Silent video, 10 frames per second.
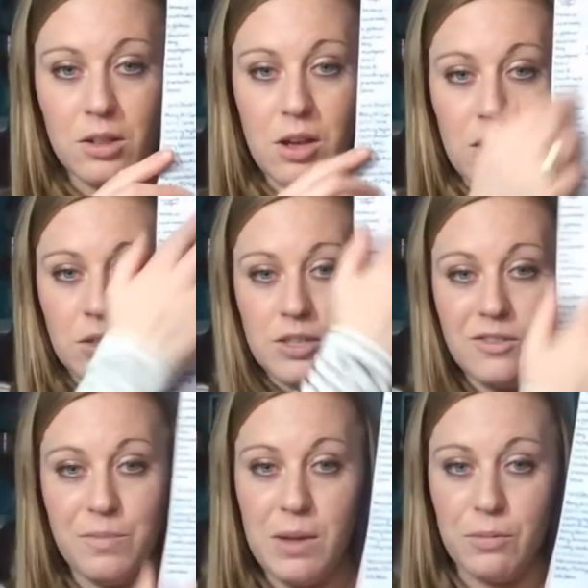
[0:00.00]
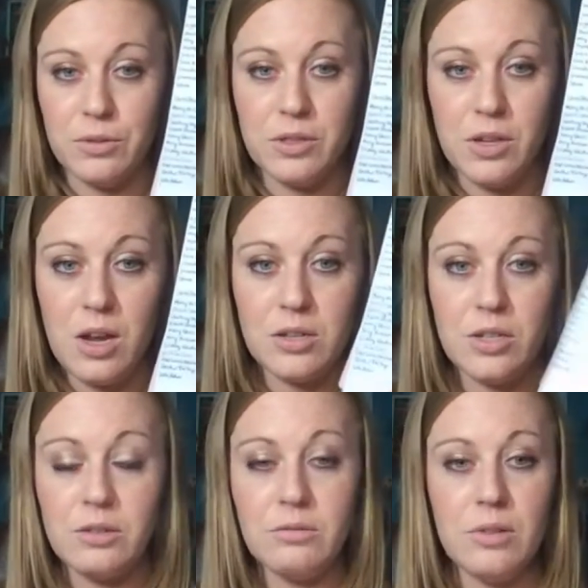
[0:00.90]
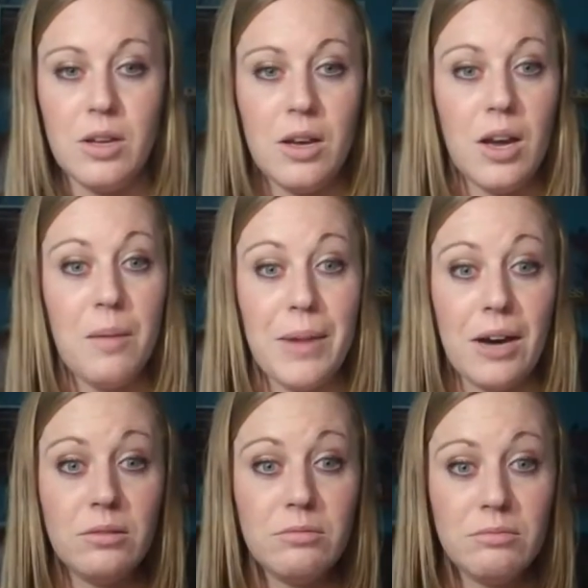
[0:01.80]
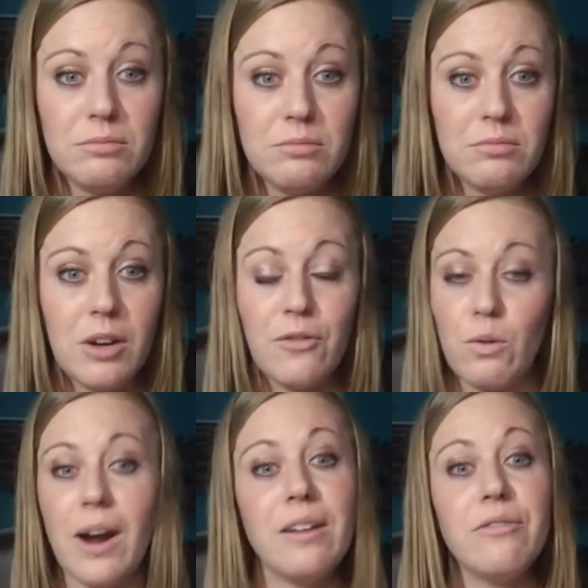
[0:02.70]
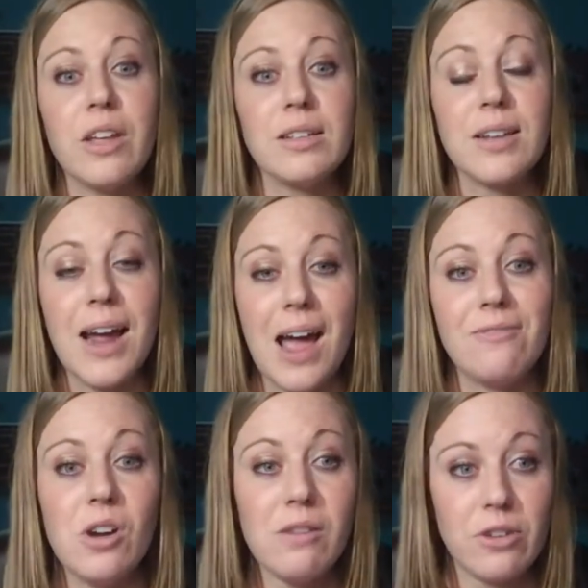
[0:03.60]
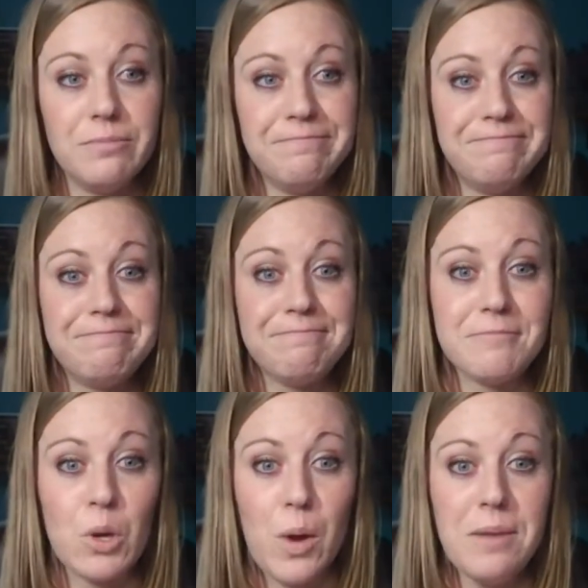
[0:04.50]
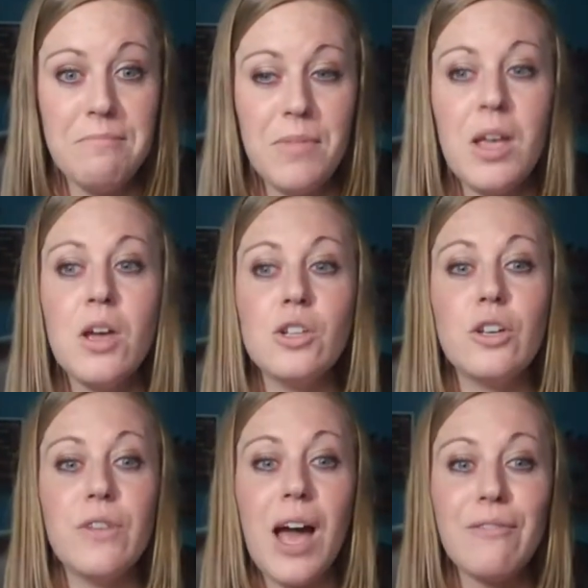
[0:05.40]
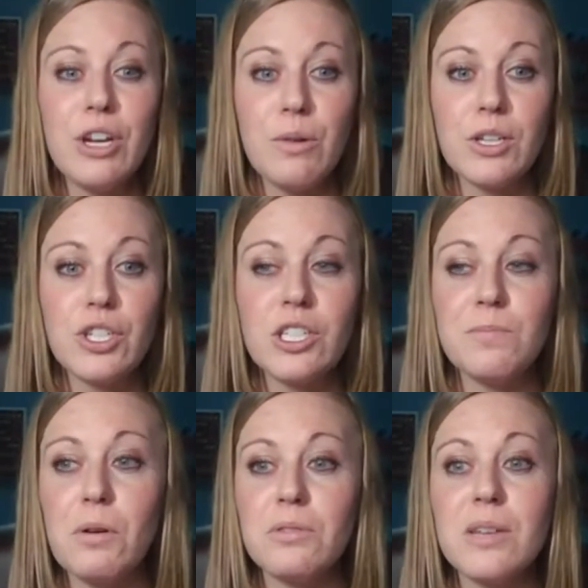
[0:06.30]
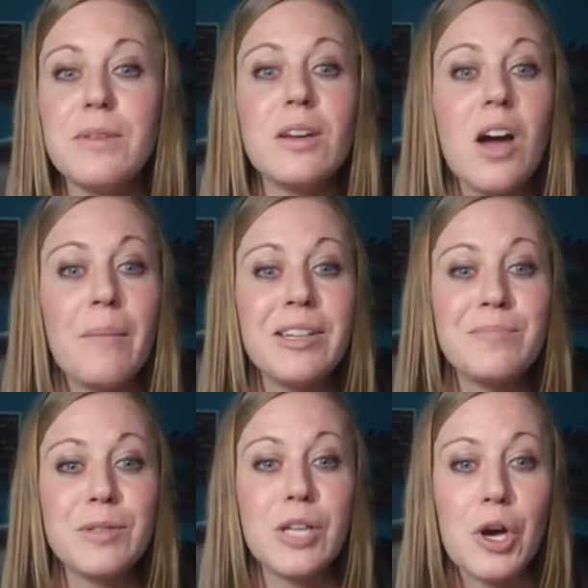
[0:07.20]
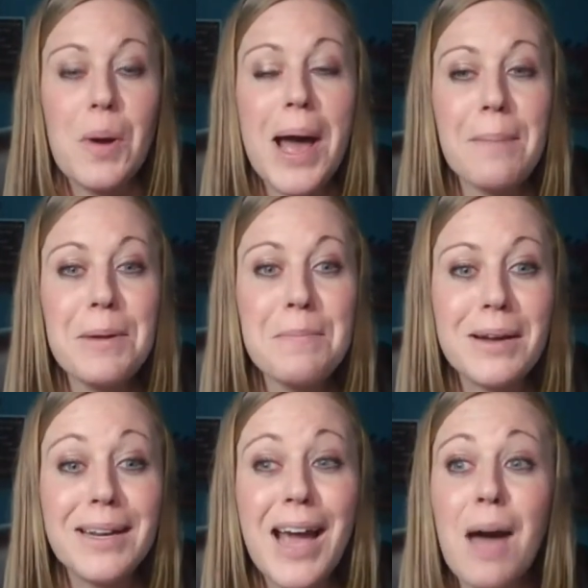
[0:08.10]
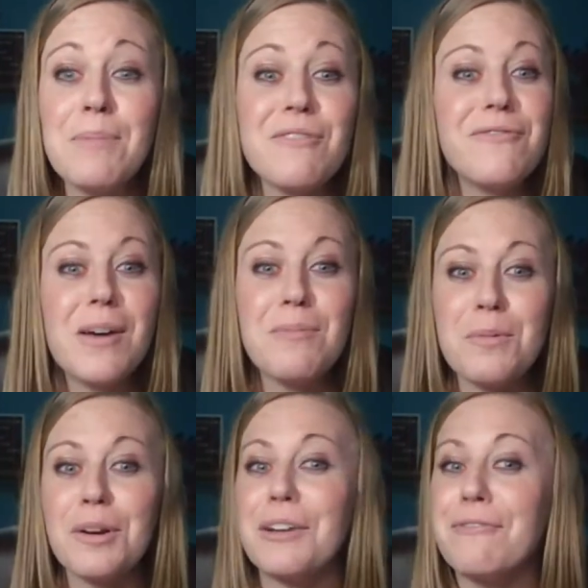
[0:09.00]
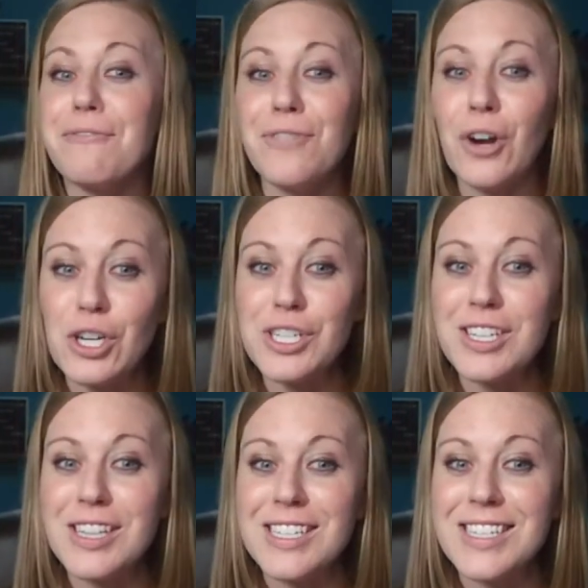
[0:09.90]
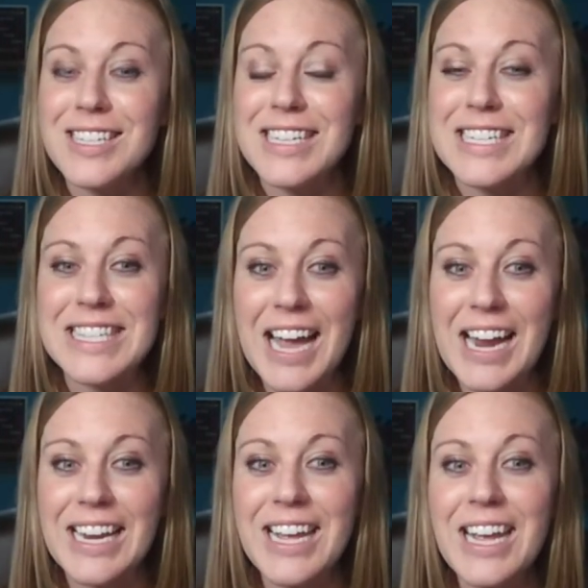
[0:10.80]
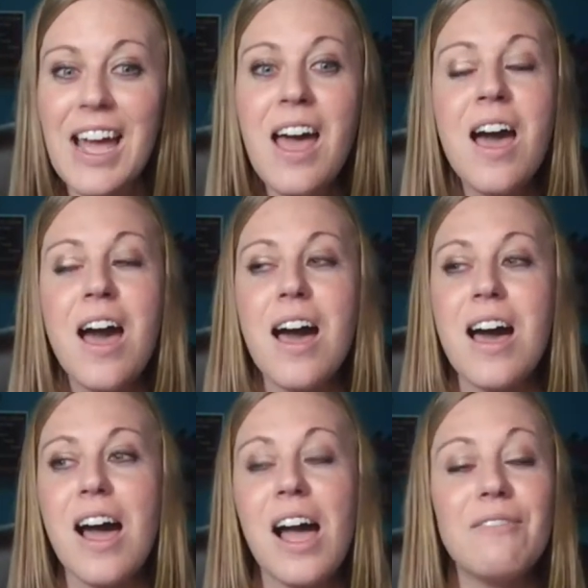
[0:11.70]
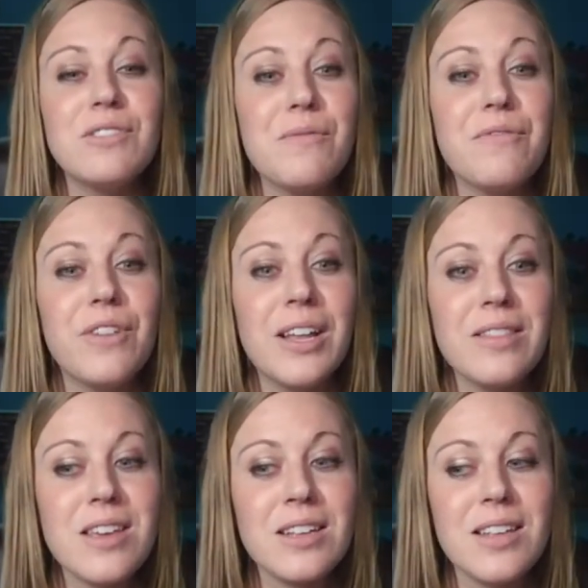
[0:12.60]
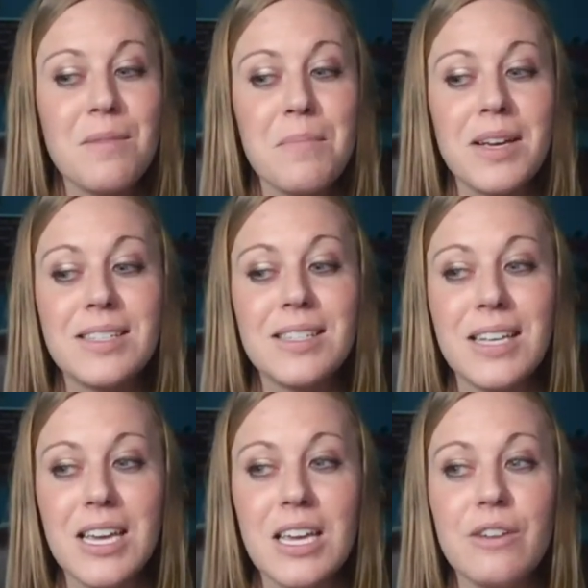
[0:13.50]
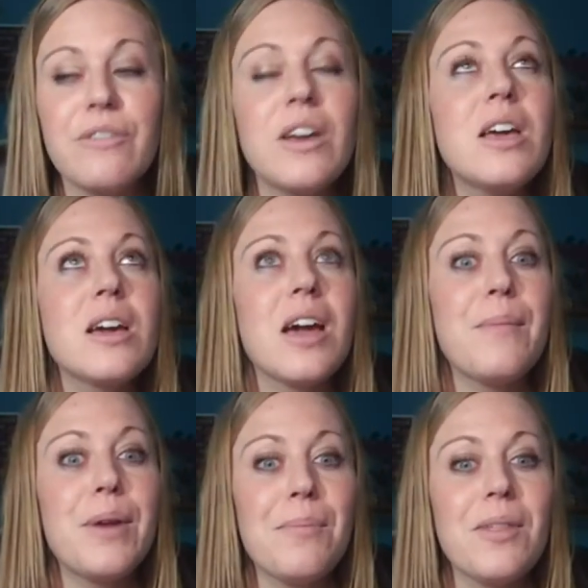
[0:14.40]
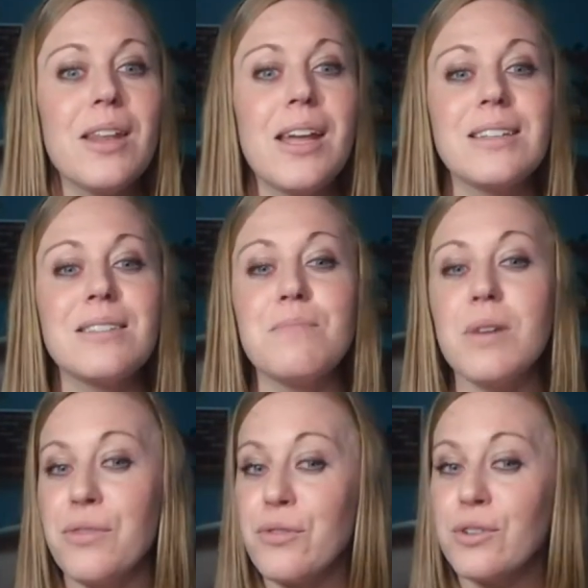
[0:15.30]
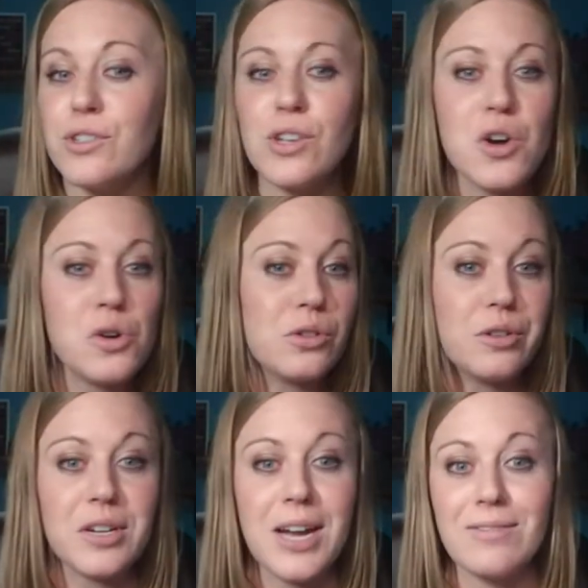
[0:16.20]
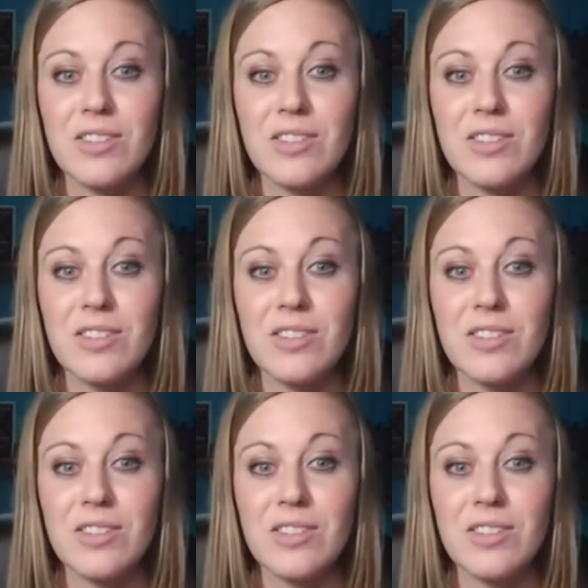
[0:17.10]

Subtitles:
a long list of people to talk to about a variety of things that I have to offer. Okay, so if you have any questions, post them in the comments below. Happy Monday. Happy February 1st. This is exciting. I have some fun things up my sleeve coming up in the next month or so, so you're